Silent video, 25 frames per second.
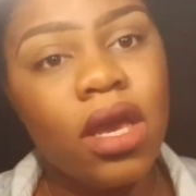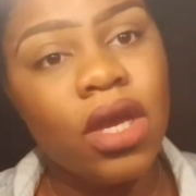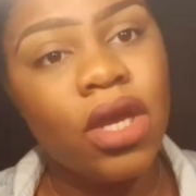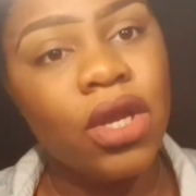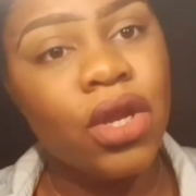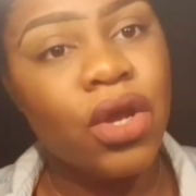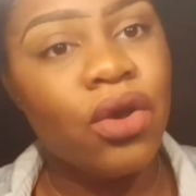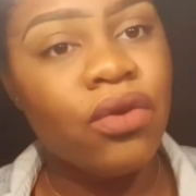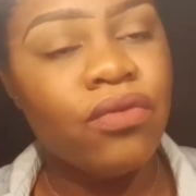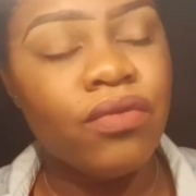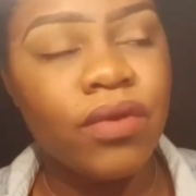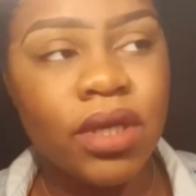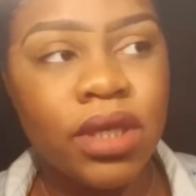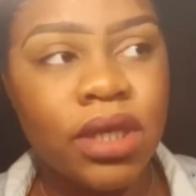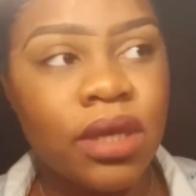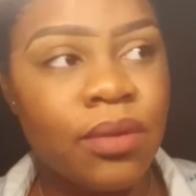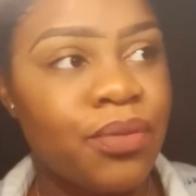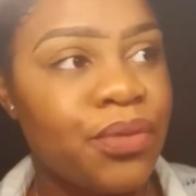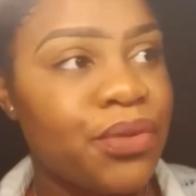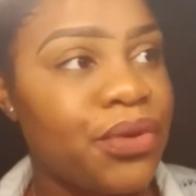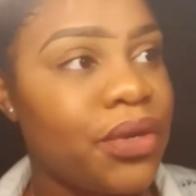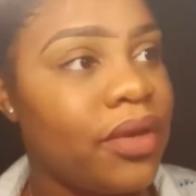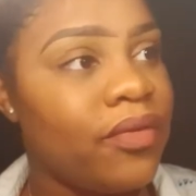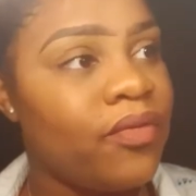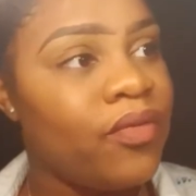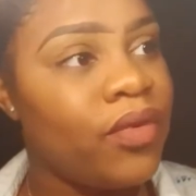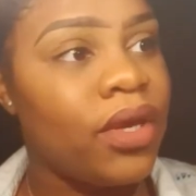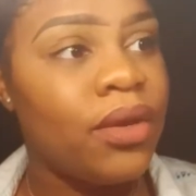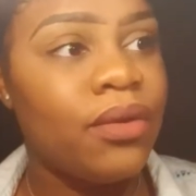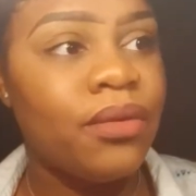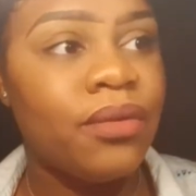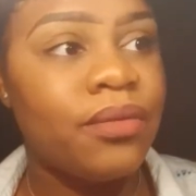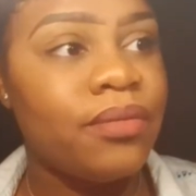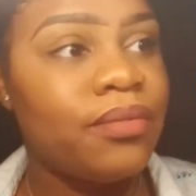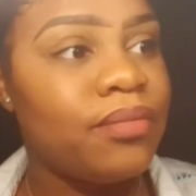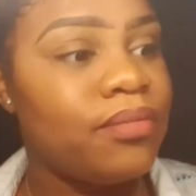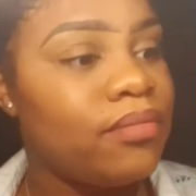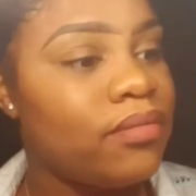you know, for example, if
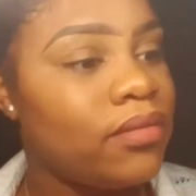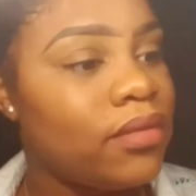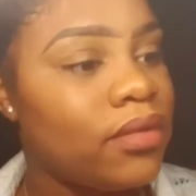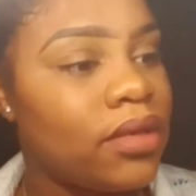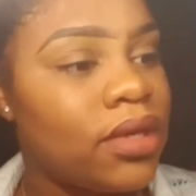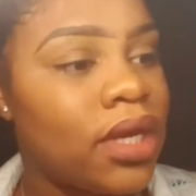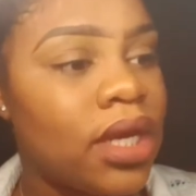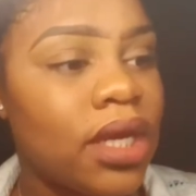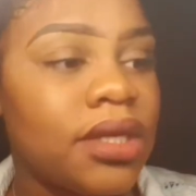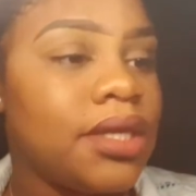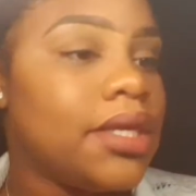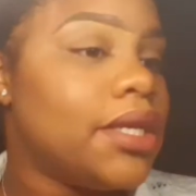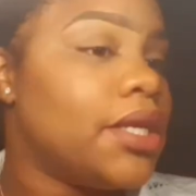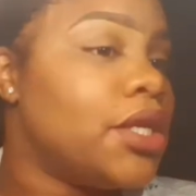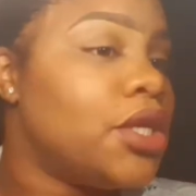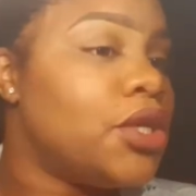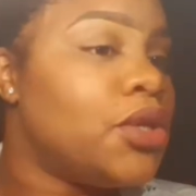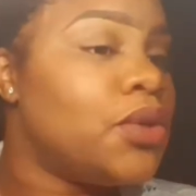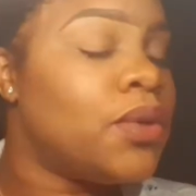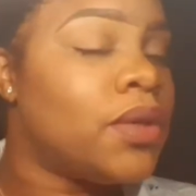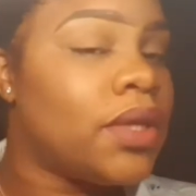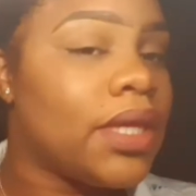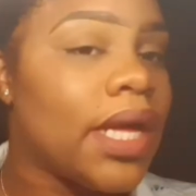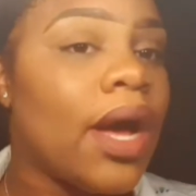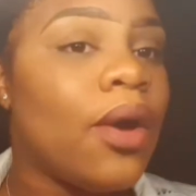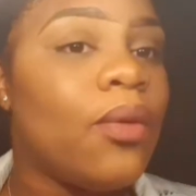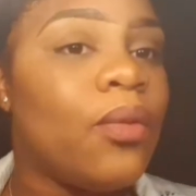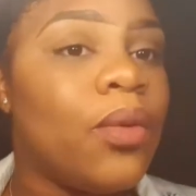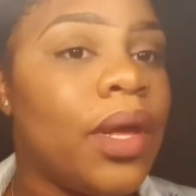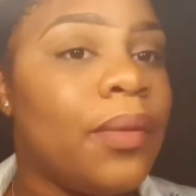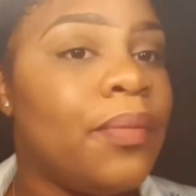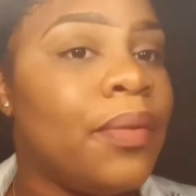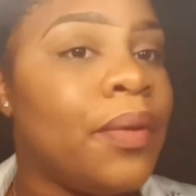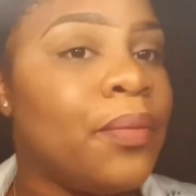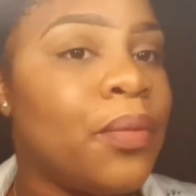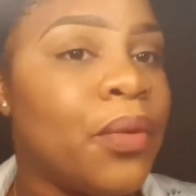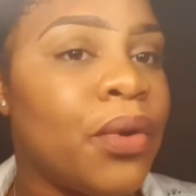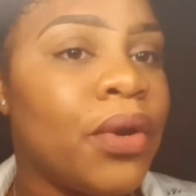he continues that
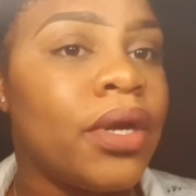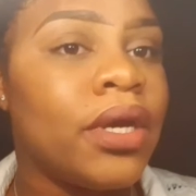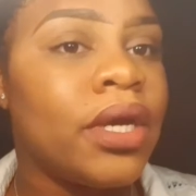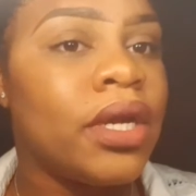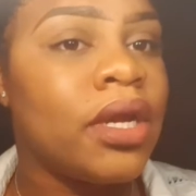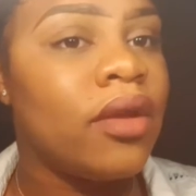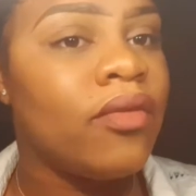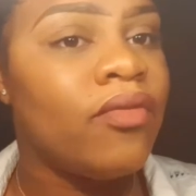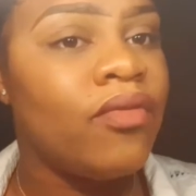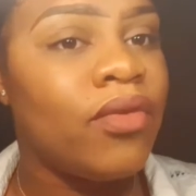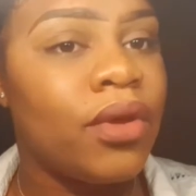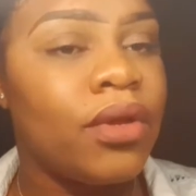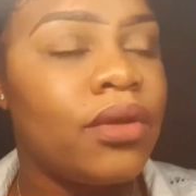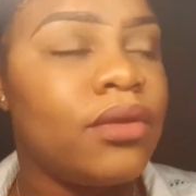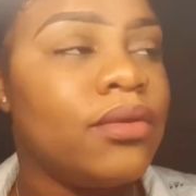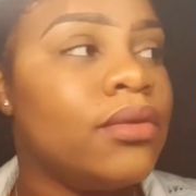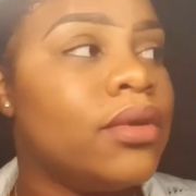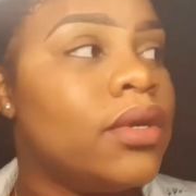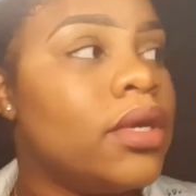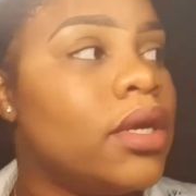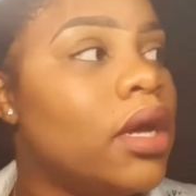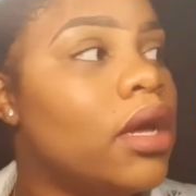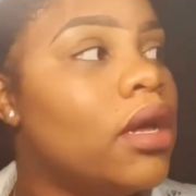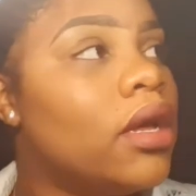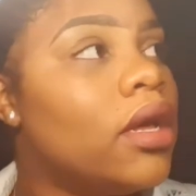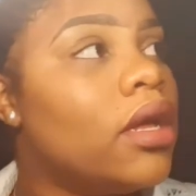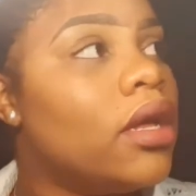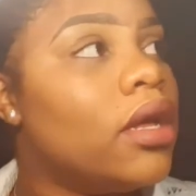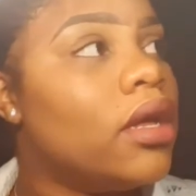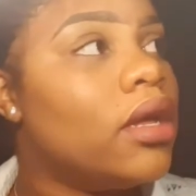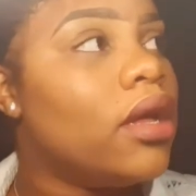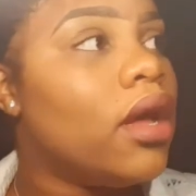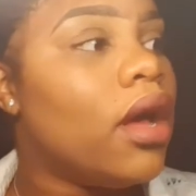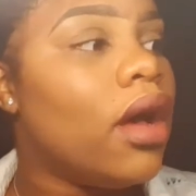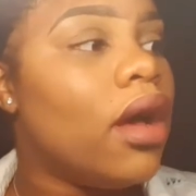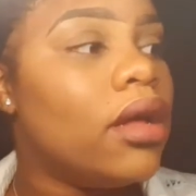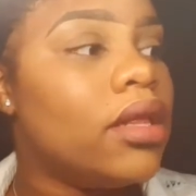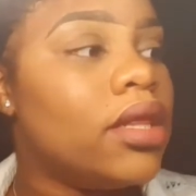way, people are gonna feel,
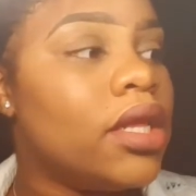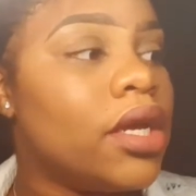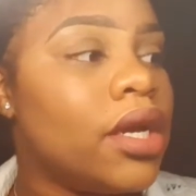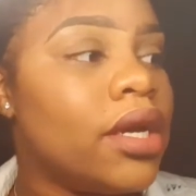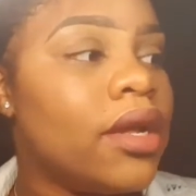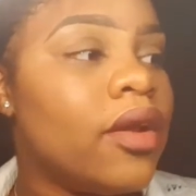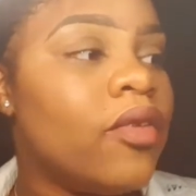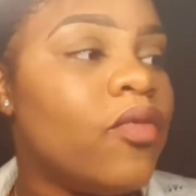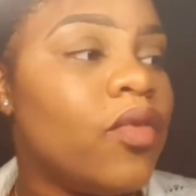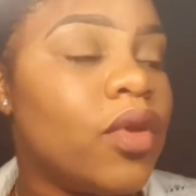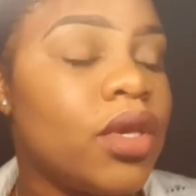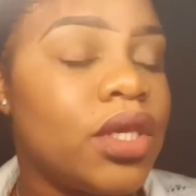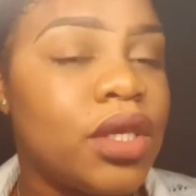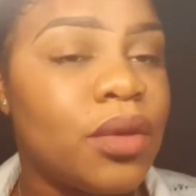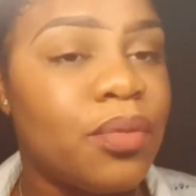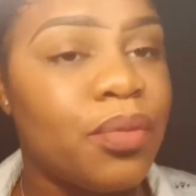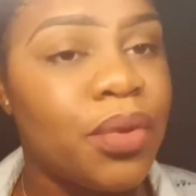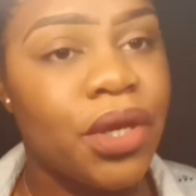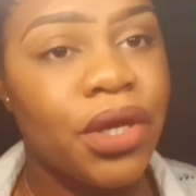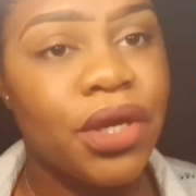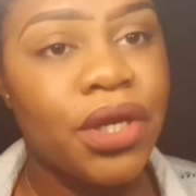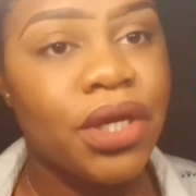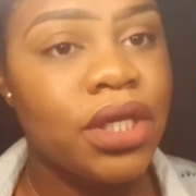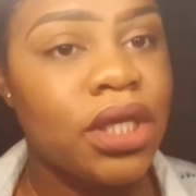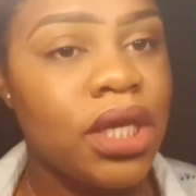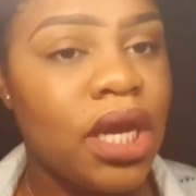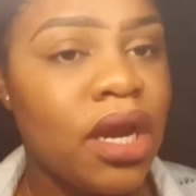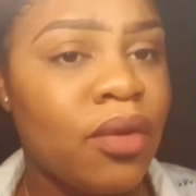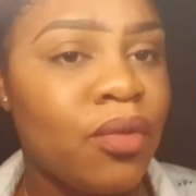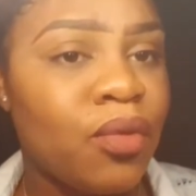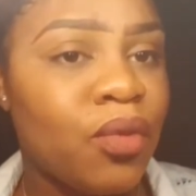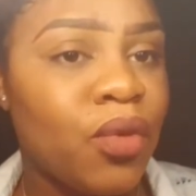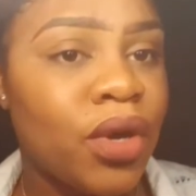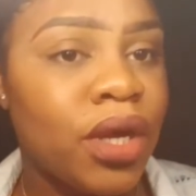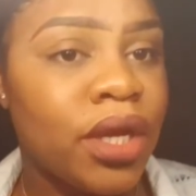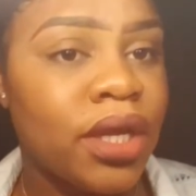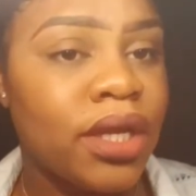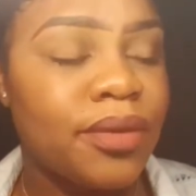they're gonna feel superior to
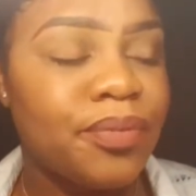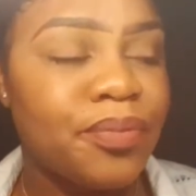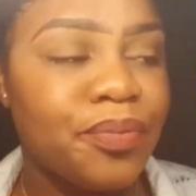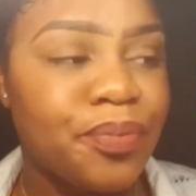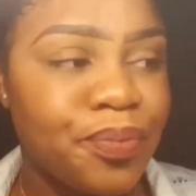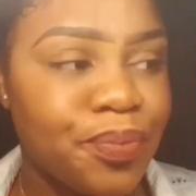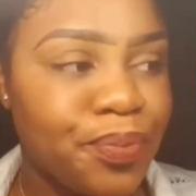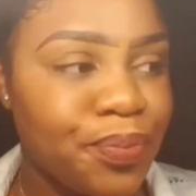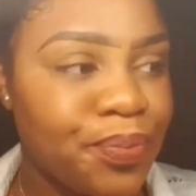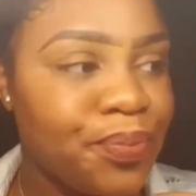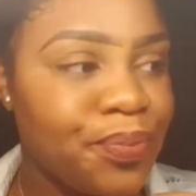everyone,